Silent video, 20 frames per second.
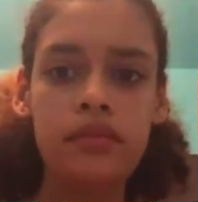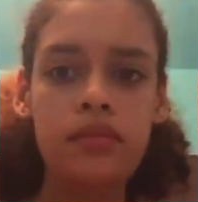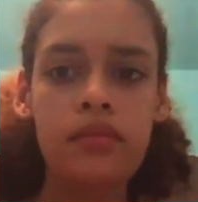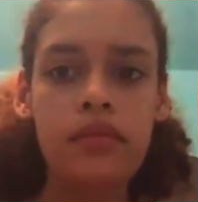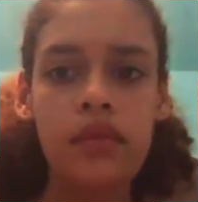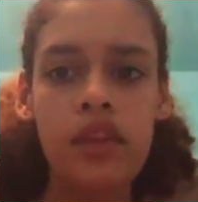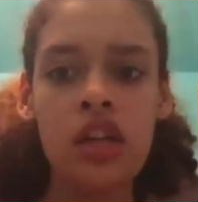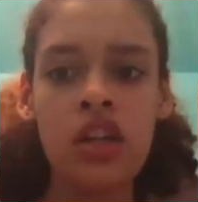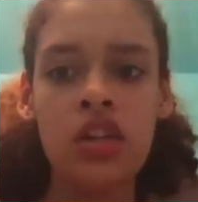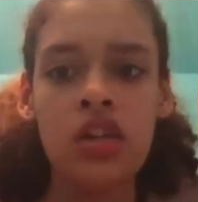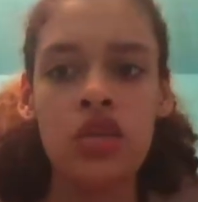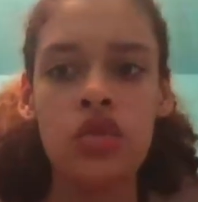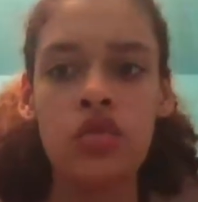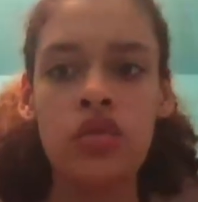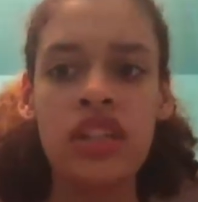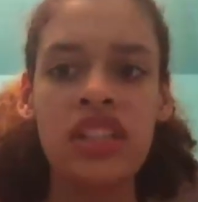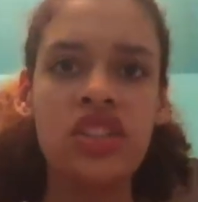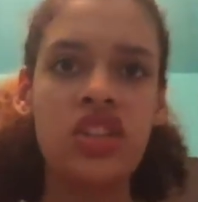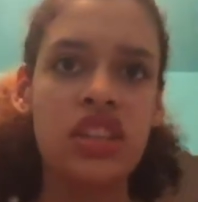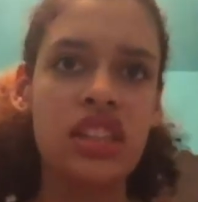So you
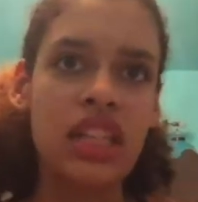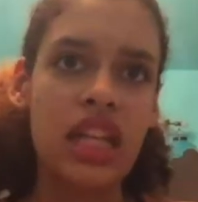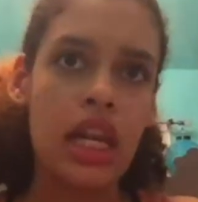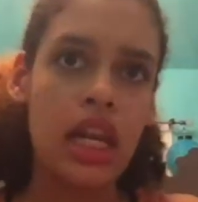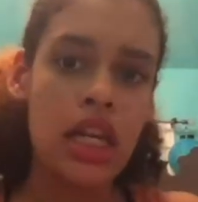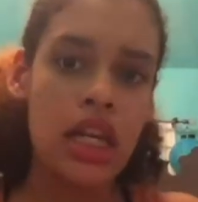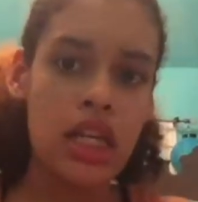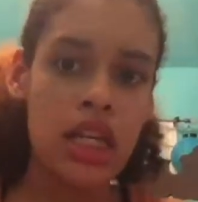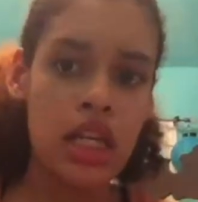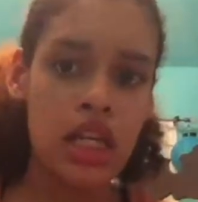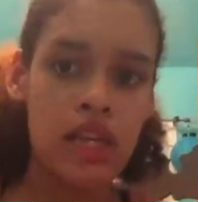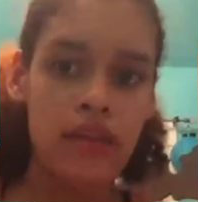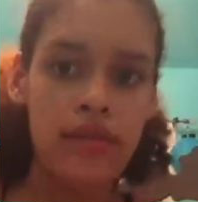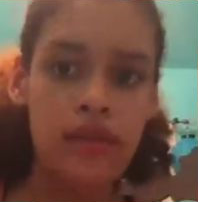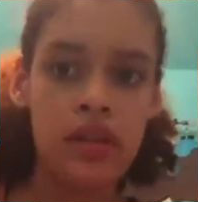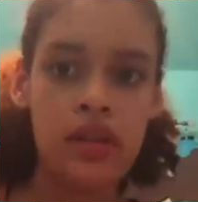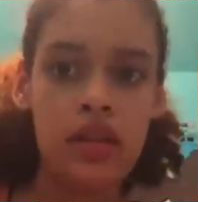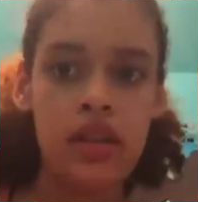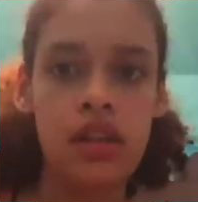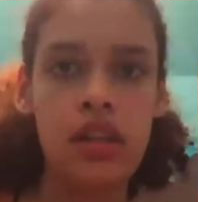can just leave
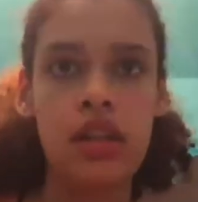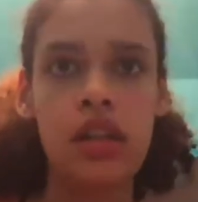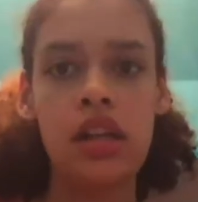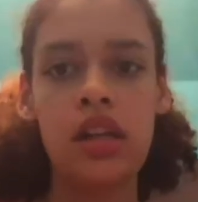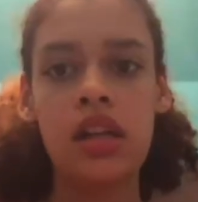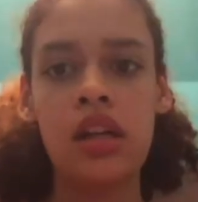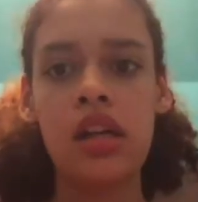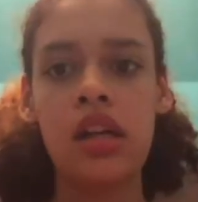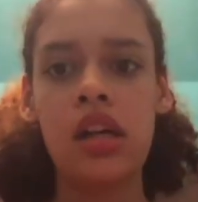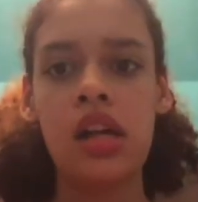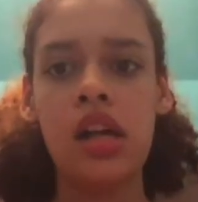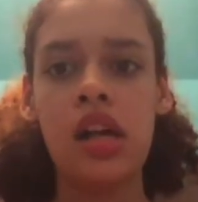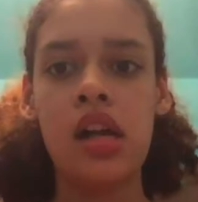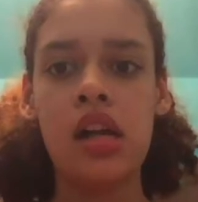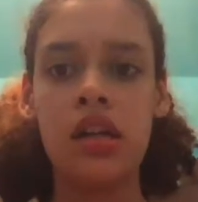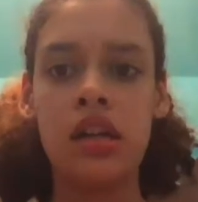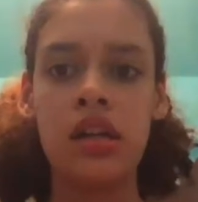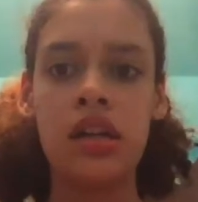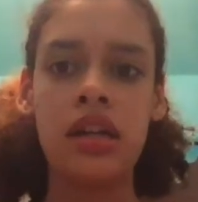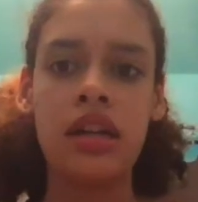
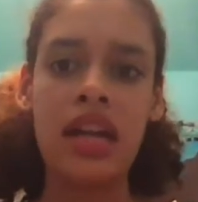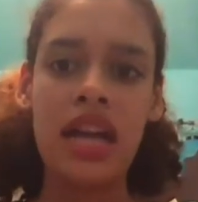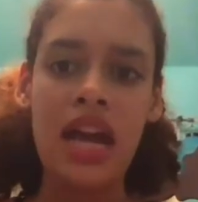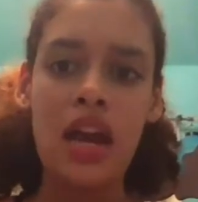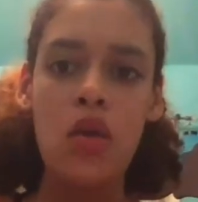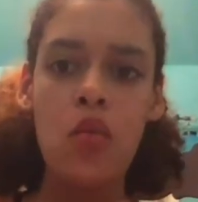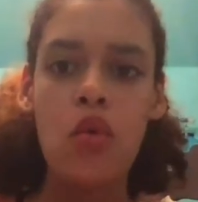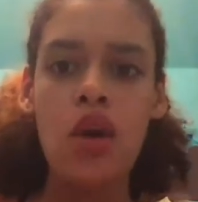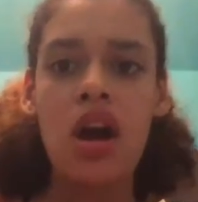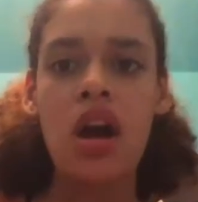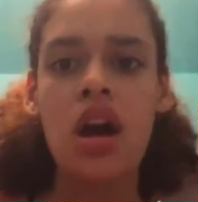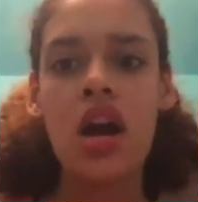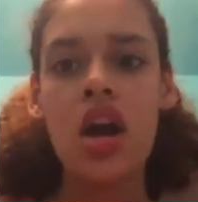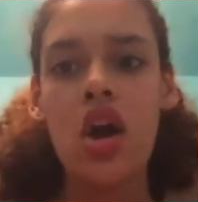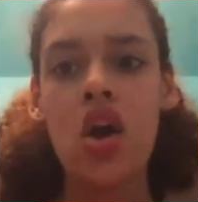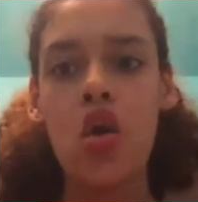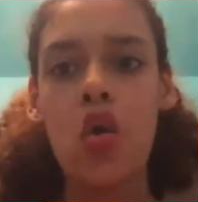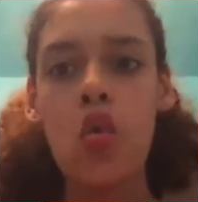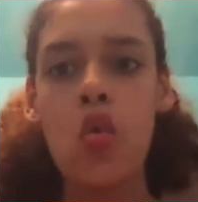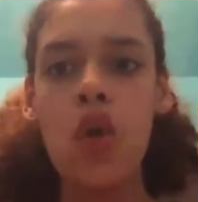and walk
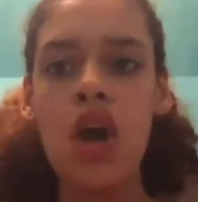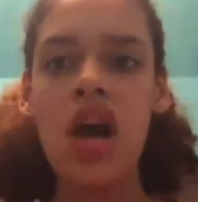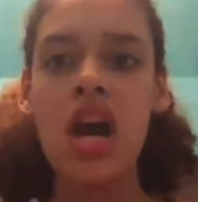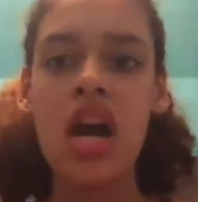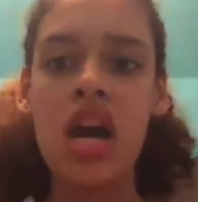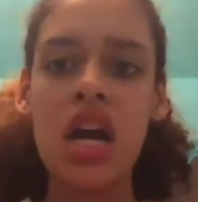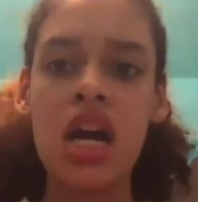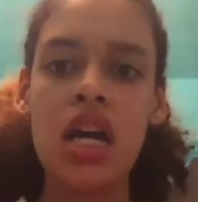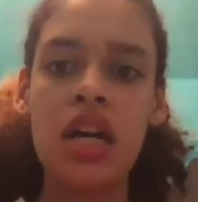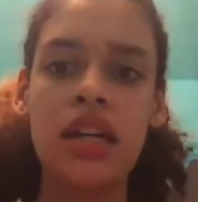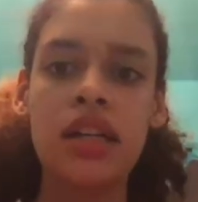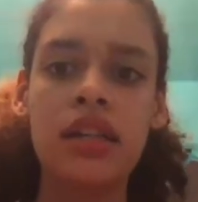away,